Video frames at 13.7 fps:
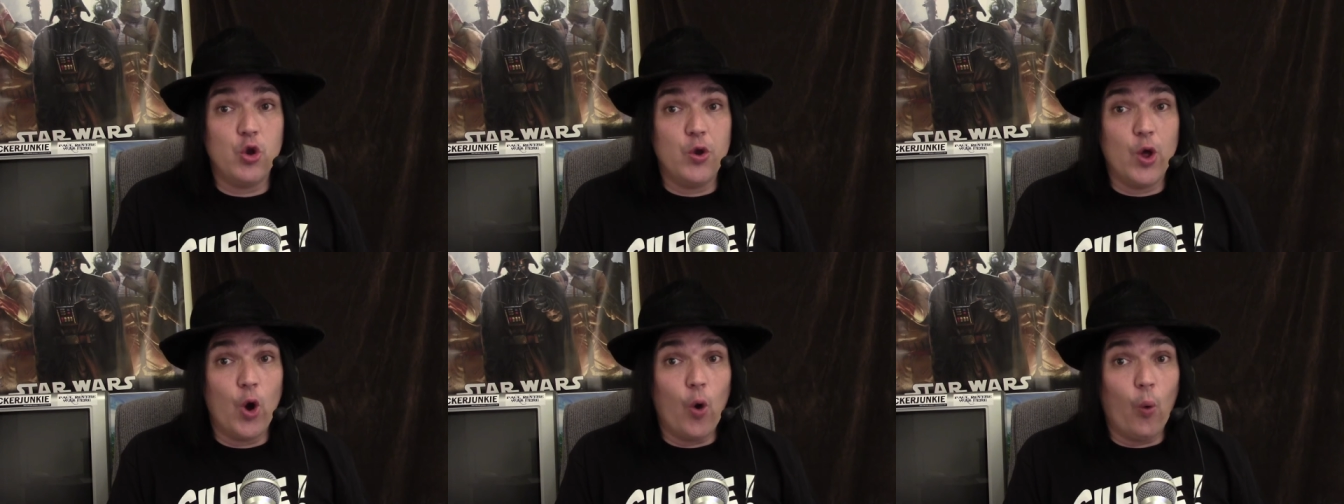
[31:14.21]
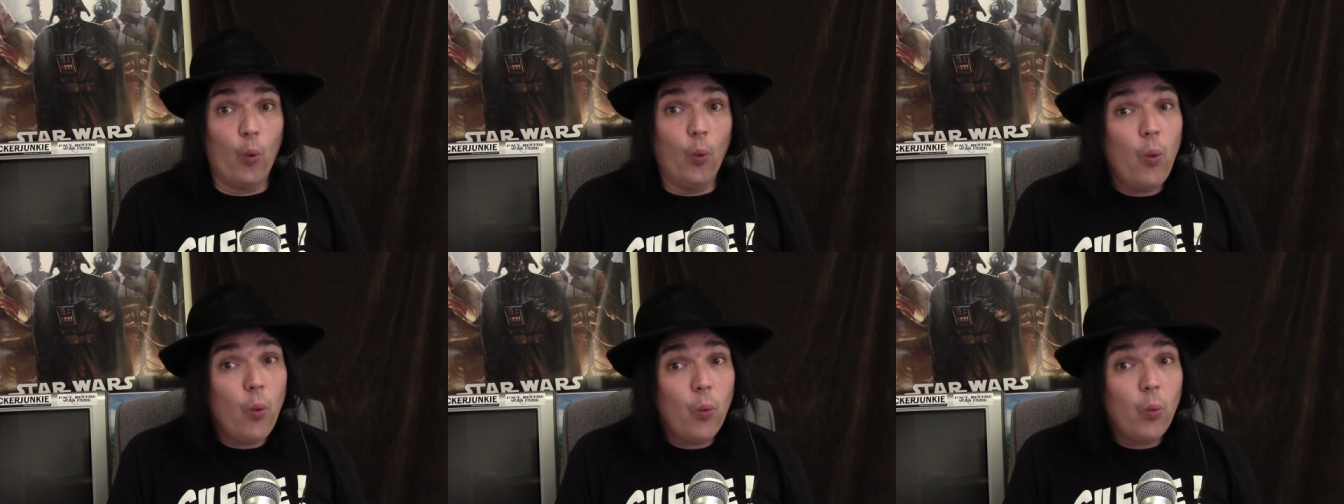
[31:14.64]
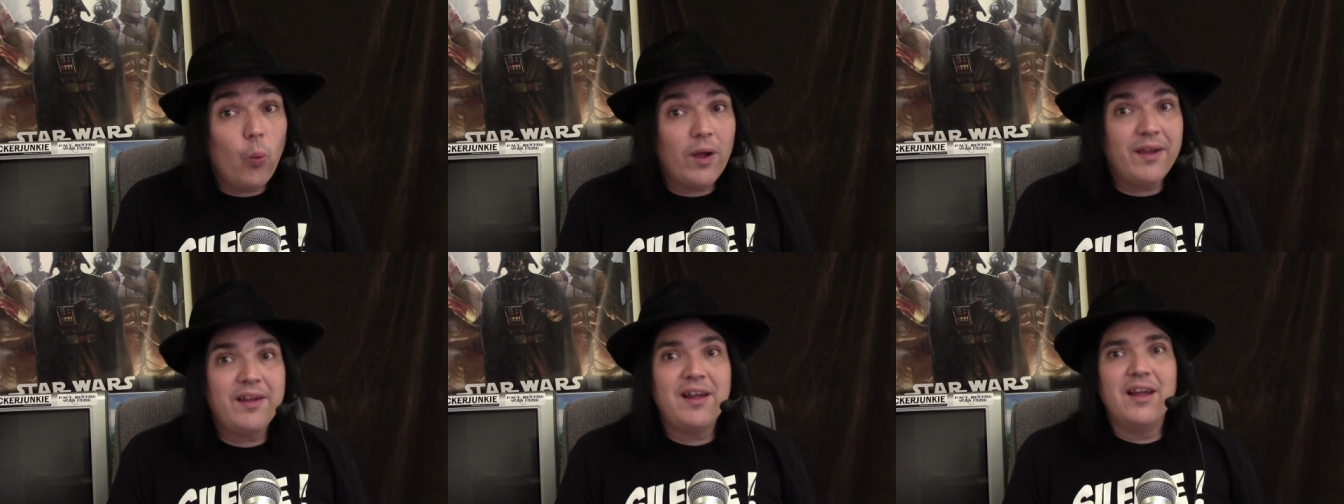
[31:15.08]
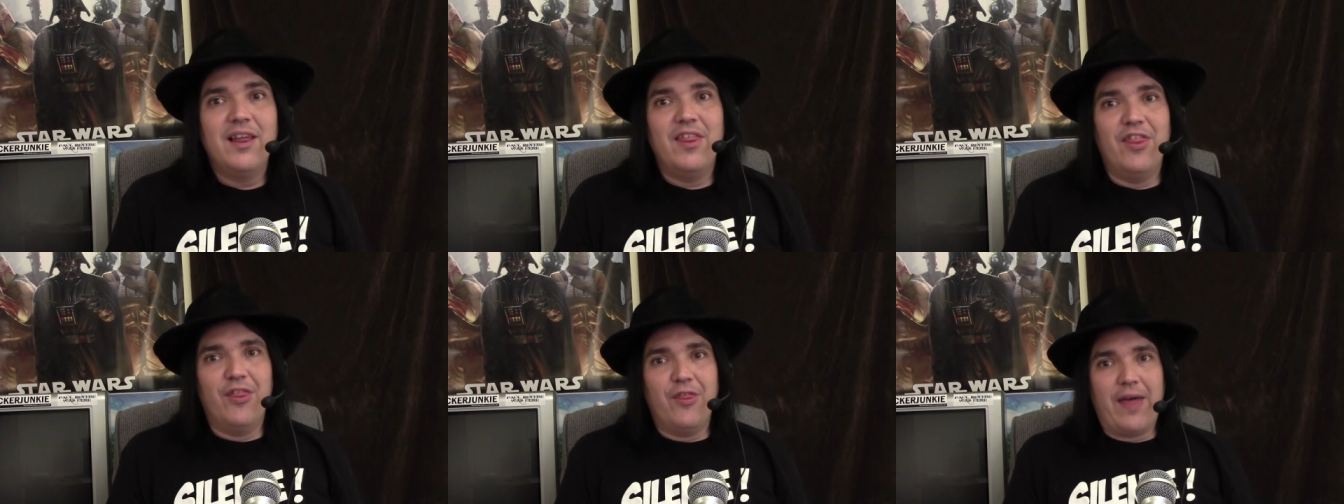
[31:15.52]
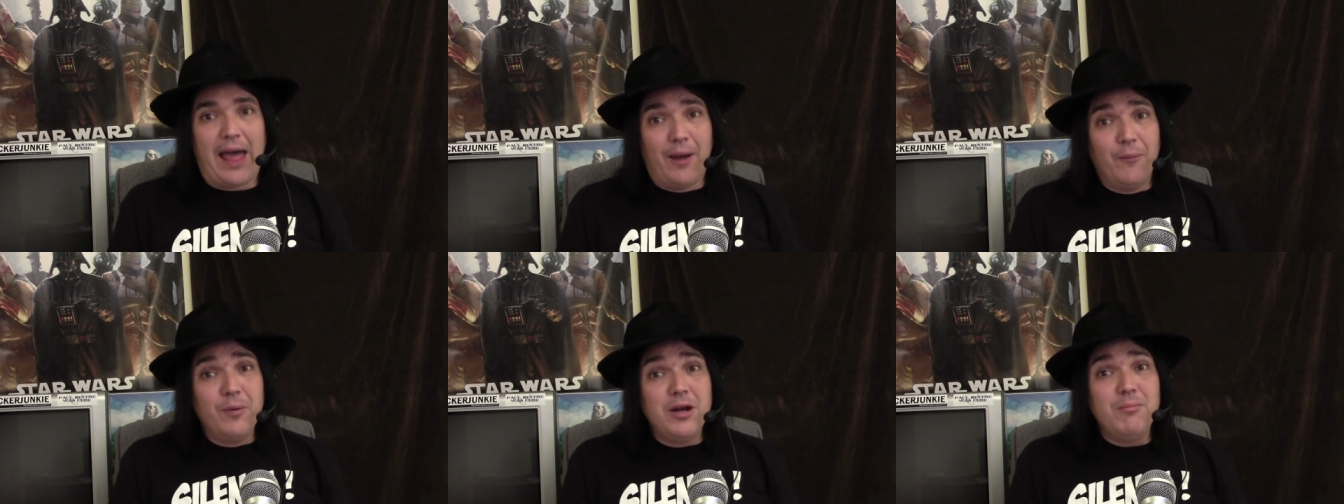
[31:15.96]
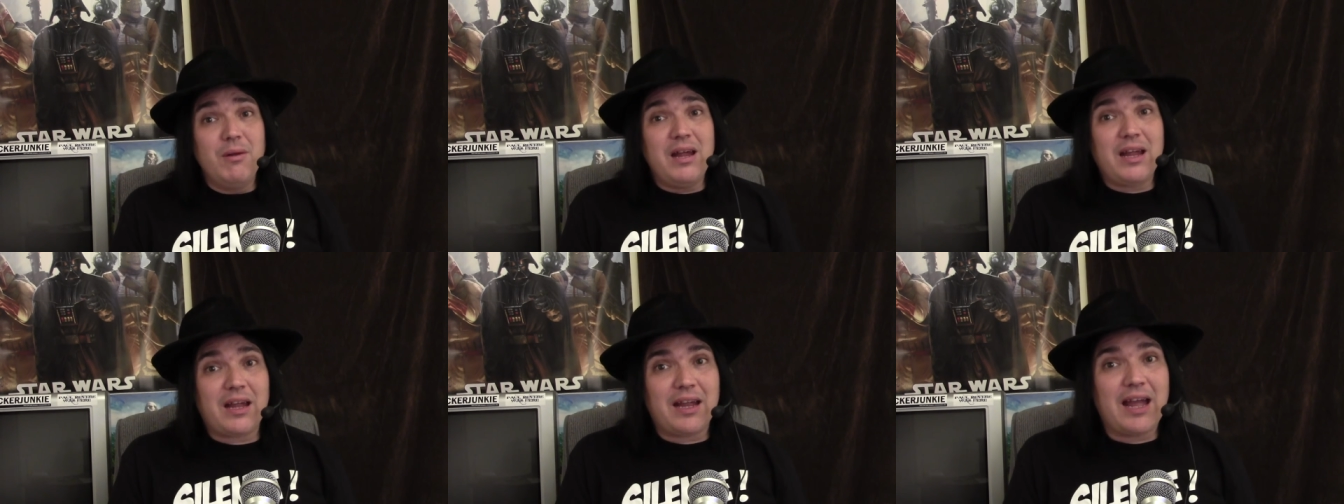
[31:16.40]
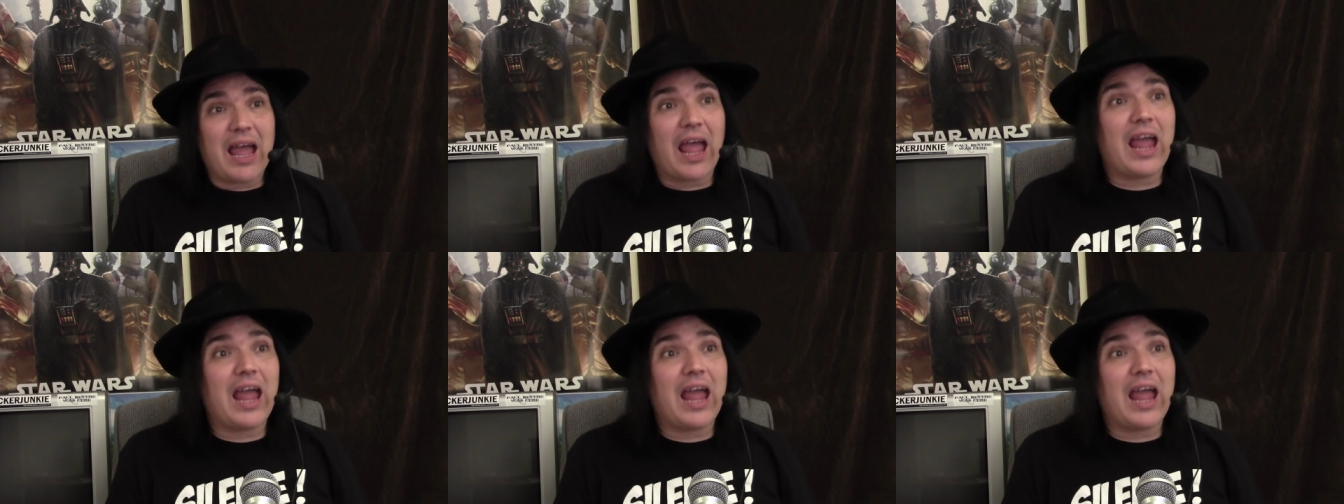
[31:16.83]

No. That would be